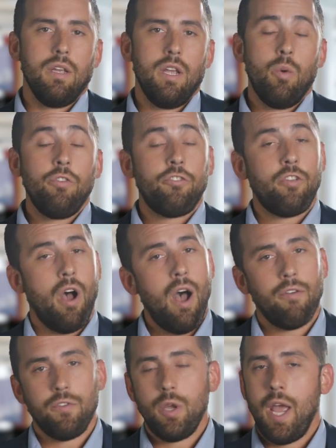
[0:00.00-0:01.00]
it was
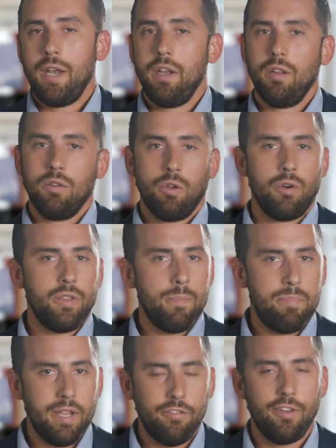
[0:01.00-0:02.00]
tough. You had to learn the
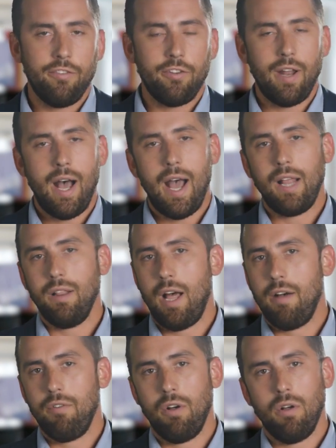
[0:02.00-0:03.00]
business at a high
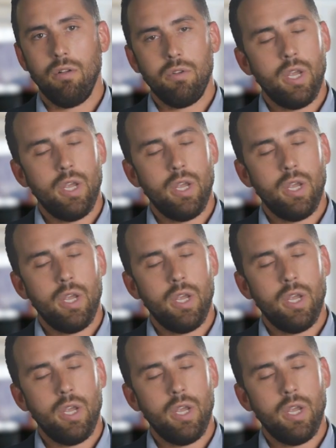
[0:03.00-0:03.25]
level.